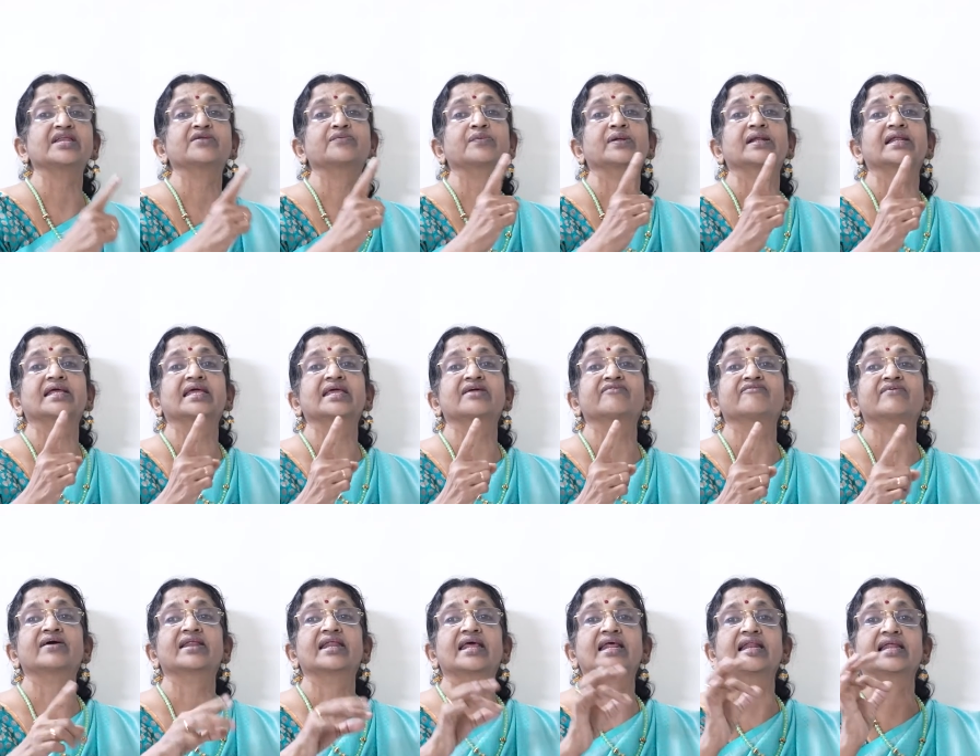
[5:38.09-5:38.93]
it will give
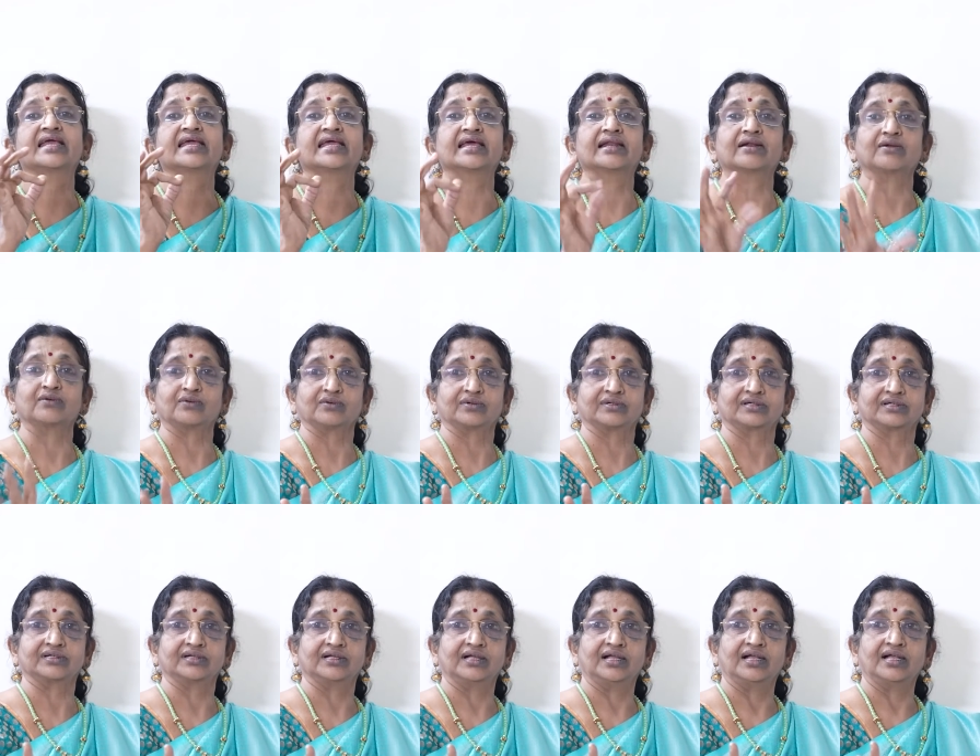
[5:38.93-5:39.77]
an elegant look.
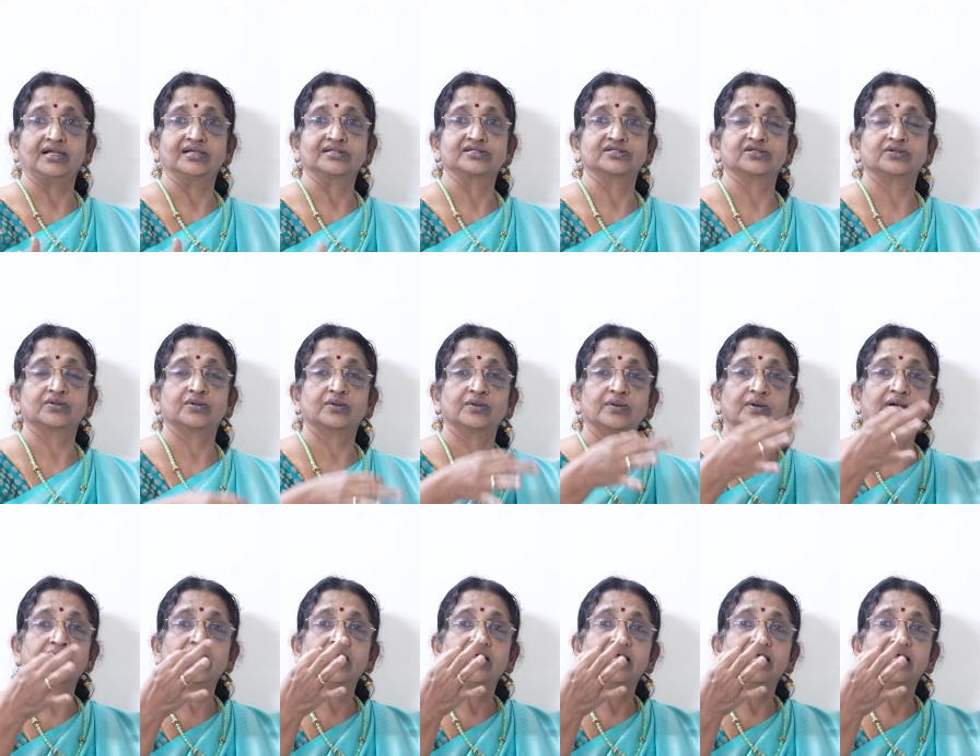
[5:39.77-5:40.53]
So